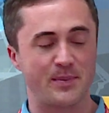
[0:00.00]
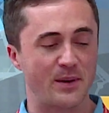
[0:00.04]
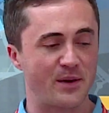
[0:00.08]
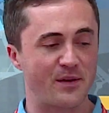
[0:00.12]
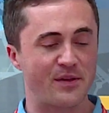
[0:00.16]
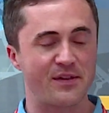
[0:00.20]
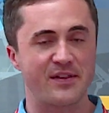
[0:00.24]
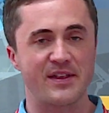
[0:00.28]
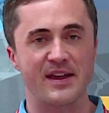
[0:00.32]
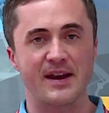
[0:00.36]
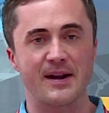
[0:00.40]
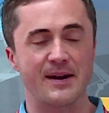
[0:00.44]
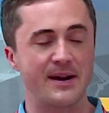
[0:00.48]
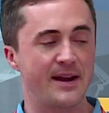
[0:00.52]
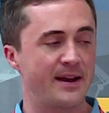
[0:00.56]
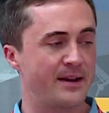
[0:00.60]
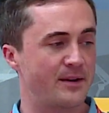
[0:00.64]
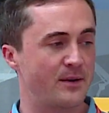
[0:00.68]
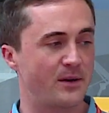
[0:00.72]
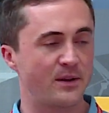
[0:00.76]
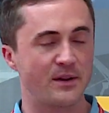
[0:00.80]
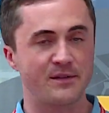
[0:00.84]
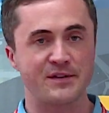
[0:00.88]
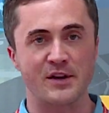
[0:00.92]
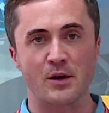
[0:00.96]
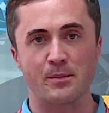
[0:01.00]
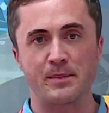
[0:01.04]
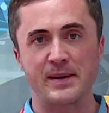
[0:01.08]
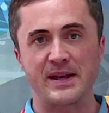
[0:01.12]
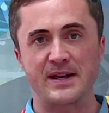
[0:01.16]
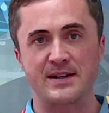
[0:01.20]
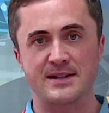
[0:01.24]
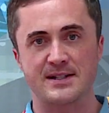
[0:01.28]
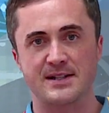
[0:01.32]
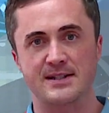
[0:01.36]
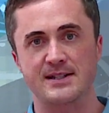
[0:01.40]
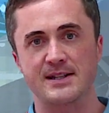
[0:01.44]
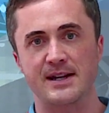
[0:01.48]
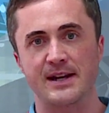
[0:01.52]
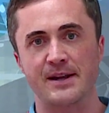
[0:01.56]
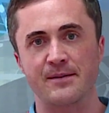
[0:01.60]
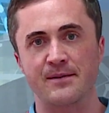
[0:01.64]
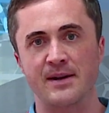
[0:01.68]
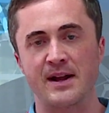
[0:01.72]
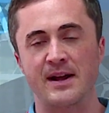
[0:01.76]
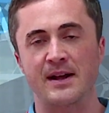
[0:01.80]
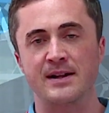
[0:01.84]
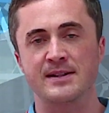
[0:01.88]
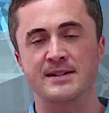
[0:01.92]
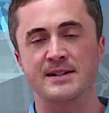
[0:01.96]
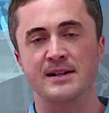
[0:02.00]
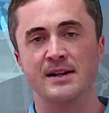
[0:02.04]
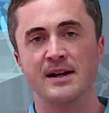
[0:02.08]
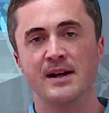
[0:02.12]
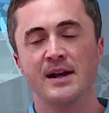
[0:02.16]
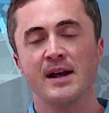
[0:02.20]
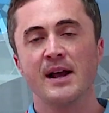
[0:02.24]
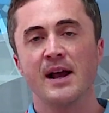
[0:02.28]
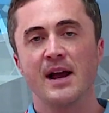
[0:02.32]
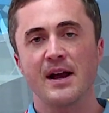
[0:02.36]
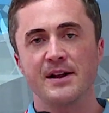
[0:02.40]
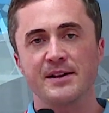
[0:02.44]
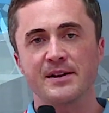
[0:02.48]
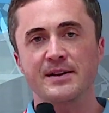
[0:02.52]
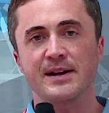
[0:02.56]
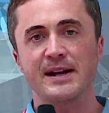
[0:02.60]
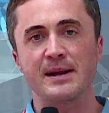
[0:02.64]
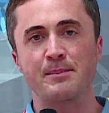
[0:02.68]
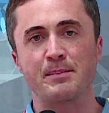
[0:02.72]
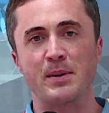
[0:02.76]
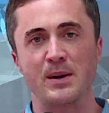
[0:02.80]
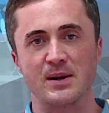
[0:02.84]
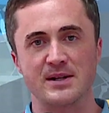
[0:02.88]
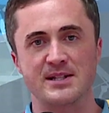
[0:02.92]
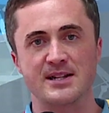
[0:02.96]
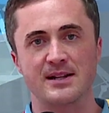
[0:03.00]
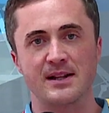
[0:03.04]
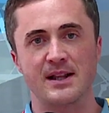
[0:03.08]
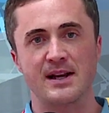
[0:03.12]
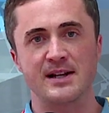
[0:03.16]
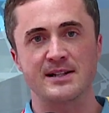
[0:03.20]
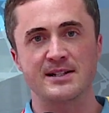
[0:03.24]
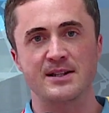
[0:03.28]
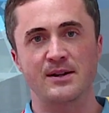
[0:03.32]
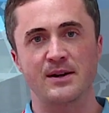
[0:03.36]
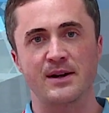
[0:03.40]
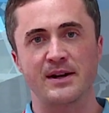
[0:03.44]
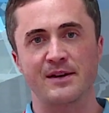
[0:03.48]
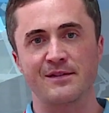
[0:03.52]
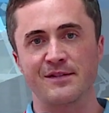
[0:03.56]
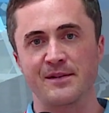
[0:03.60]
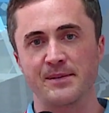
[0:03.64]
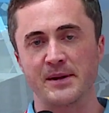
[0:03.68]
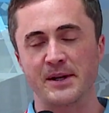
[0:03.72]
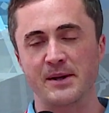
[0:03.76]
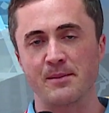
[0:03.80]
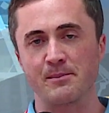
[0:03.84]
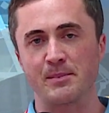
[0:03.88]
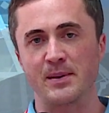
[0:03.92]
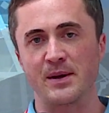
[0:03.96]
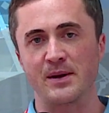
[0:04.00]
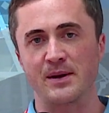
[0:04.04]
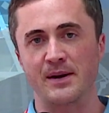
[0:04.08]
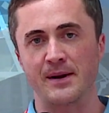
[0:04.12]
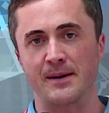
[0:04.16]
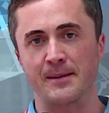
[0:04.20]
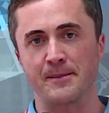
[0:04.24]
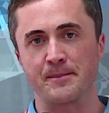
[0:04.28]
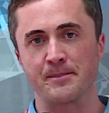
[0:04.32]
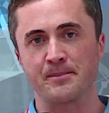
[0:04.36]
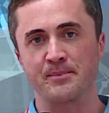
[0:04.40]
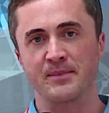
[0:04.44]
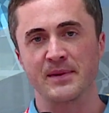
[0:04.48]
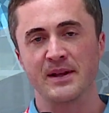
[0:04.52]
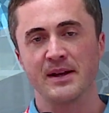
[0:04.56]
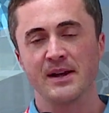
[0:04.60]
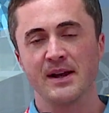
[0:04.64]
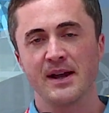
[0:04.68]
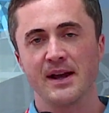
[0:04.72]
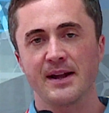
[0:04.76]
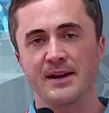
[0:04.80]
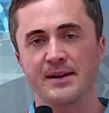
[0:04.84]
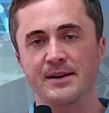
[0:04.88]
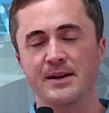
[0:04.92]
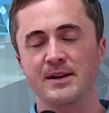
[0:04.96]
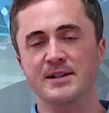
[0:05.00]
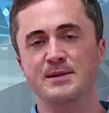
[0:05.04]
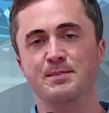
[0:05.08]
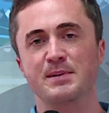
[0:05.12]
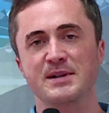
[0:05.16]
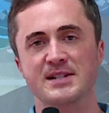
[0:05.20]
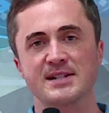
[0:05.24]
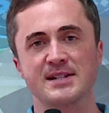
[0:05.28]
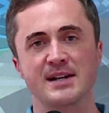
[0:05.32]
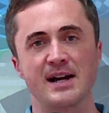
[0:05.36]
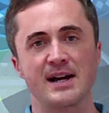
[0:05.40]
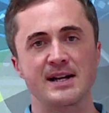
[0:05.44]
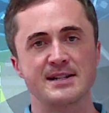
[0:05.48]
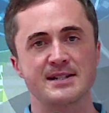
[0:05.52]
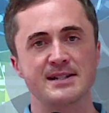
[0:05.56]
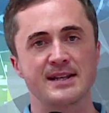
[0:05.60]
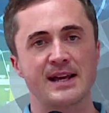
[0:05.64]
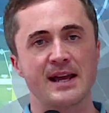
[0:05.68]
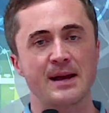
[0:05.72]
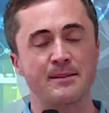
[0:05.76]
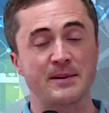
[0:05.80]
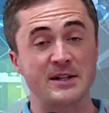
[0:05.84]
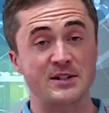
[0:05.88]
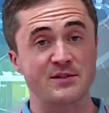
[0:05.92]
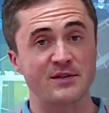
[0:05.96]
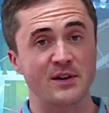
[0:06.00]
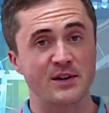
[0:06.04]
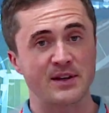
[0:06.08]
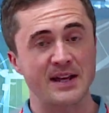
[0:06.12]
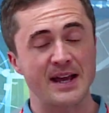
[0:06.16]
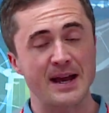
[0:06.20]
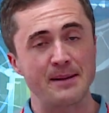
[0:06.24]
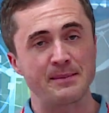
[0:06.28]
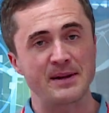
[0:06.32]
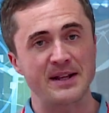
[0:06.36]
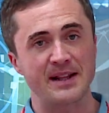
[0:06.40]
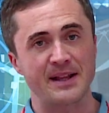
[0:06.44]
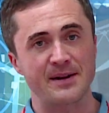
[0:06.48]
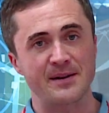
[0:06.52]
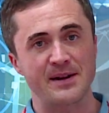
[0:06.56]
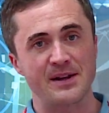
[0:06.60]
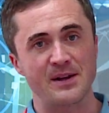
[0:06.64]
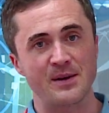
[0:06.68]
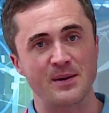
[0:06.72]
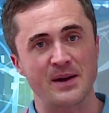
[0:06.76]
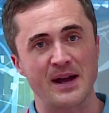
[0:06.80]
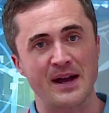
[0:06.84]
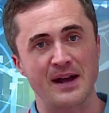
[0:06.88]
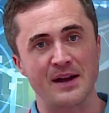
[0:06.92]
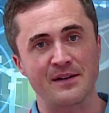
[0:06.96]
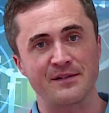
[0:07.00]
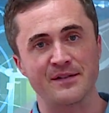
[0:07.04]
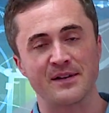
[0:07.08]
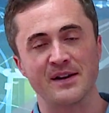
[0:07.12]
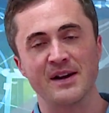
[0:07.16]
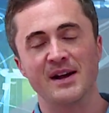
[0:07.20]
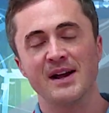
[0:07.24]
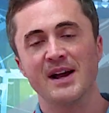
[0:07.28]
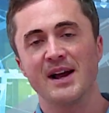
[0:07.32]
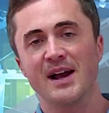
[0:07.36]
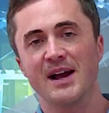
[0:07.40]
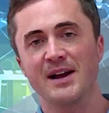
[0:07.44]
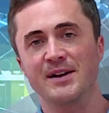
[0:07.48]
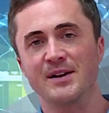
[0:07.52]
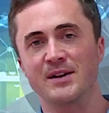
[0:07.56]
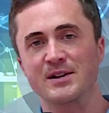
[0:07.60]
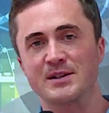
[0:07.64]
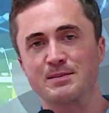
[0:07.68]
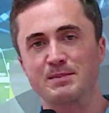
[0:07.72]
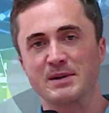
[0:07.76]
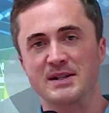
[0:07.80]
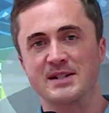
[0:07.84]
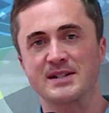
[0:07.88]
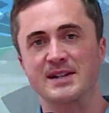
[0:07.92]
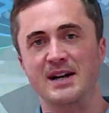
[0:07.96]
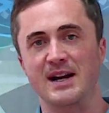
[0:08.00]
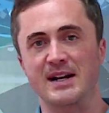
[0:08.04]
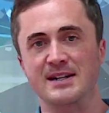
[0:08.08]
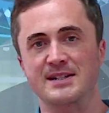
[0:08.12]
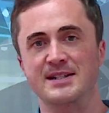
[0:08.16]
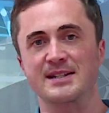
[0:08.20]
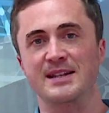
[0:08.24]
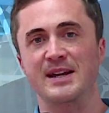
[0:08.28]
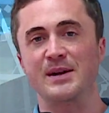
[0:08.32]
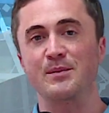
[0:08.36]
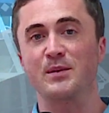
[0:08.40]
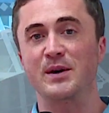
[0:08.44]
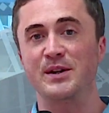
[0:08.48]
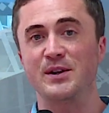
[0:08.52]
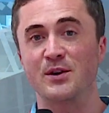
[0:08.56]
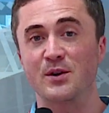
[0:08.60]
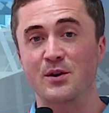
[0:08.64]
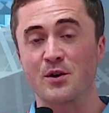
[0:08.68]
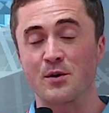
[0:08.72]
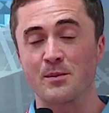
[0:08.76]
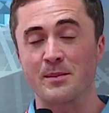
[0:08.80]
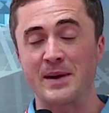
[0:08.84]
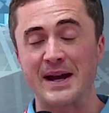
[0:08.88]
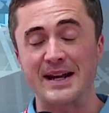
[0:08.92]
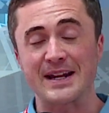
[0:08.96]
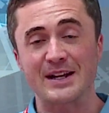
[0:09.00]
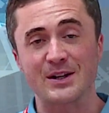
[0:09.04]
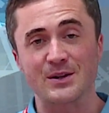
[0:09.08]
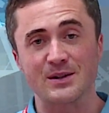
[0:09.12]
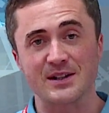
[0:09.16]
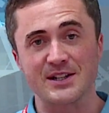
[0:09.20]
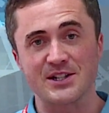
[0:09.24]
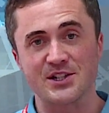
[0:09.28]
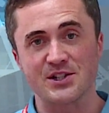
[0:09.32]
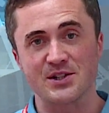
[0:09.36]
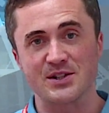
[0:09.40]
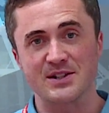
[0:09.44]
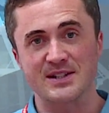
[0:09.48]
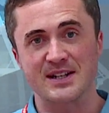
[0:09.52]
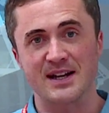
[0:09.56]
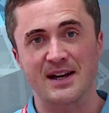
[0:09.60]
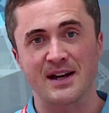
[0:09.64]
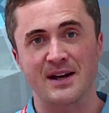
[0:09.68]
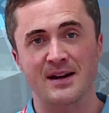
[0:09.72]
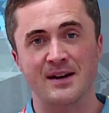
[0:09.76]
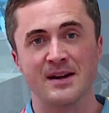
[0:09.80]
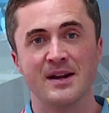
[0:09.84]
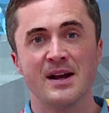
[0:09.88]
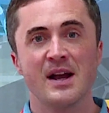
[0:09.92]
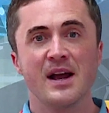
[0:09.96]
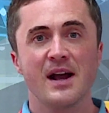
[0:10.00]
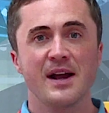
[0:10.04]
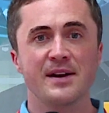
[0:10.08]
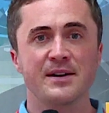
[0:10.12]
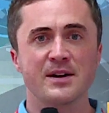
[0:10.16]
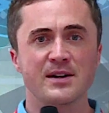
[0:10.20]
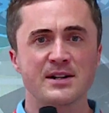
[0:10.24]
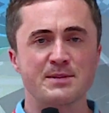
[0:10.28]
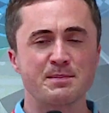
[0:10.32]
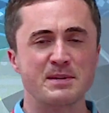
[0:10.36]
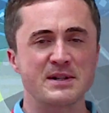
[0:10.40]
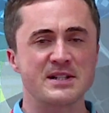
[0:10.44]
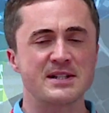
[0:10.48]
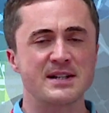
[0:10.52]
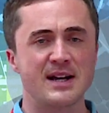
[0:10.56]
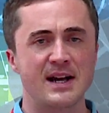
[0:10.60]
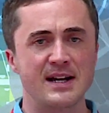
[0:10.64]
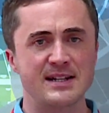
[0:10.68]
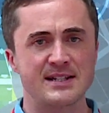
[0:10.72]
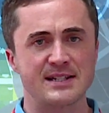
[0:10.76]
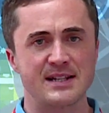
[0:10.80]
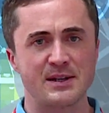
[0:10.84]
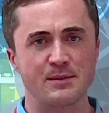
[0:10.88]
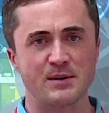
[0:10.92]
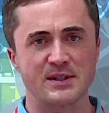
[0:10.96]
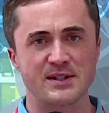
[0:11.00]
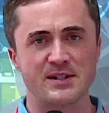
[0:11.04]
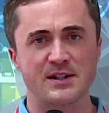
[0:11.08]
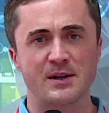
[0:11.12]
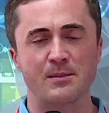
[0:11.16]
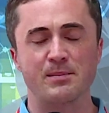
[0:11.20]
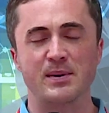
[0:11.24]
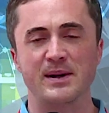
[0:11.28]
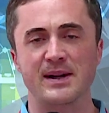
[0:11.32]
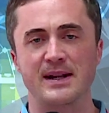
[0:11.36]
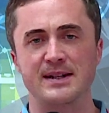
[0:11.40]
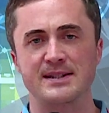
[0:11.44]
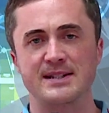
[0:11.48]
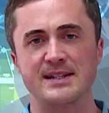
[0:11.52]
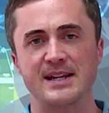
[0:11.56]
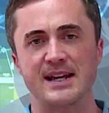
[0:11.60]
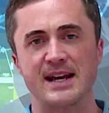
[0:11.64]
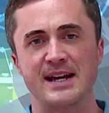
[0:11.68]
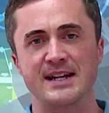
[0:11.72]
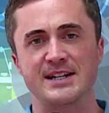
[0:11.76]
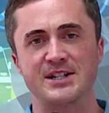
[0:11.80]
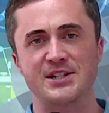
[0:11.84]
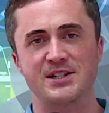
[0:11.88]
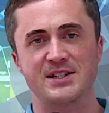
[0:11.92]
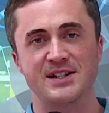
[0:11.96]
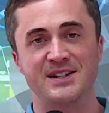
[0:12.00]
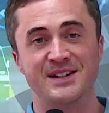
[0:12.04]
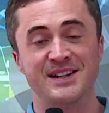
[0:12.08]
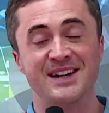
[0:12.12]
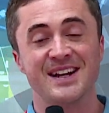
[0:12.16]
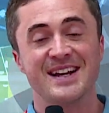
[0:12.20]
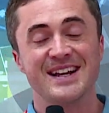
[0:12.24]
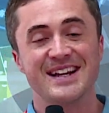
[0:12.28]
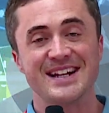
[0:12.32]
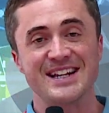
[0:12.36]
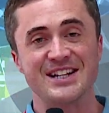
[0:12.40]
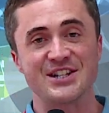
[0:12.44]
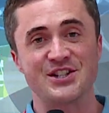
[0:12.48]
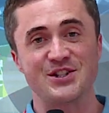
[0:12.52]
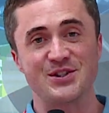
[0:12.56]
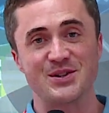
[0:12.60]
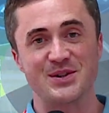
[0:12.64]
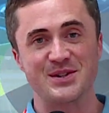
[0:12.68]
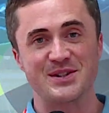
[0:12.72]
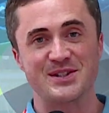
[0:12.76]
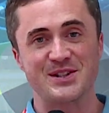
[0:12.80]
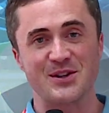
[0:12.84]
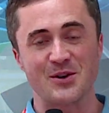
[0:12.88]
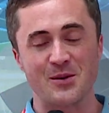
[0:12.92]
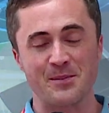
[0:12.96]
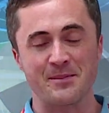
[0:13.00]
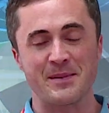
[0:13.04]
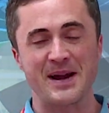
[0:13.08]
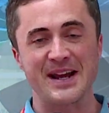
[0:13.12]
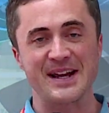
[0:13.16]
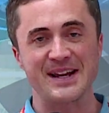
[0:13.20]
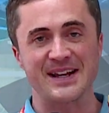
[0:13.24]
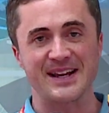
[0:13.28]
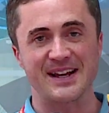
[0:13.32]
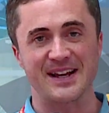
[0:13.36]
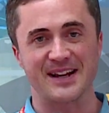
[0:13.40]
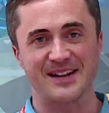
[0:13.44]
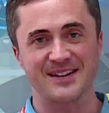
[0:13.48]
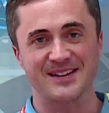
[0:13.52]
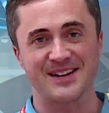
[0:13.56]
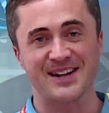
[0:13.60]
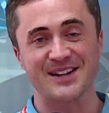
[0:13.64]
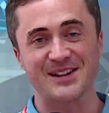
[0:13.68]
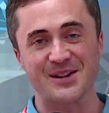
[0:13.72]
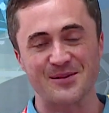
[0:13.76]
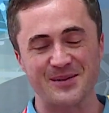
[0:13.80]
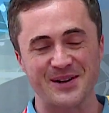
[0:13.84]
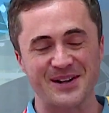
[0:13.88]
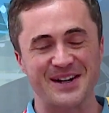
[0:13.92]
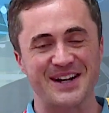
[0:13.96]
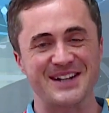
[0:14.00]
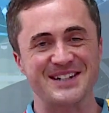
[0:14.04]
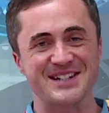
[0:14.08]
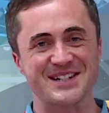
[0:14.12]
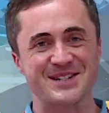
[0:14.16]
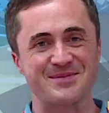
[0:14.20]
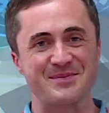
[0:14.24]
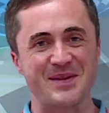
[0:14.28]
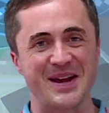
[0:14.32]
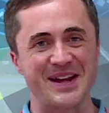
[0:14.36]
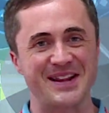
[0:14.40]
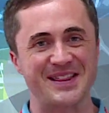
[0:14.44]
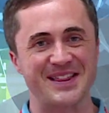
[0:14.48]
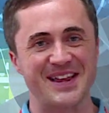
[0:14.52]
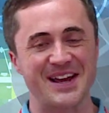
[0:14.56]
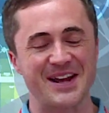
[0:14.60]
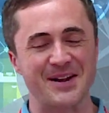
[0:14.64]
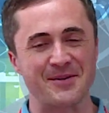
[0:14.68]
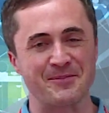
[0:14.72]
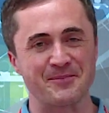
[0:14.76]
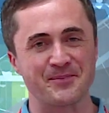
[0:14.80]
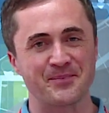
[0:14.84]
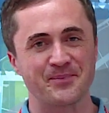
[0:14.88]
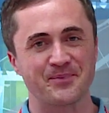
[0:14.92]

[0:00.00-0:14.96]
booth there and all of your peers are sitting around and you're getting personalized learning from the computer. And it knows precisely how much vocabulary you have, it knows precisely what your grammatical issues are, it knows precisely what sort of pronunciation issues you're making, like the one I just made then.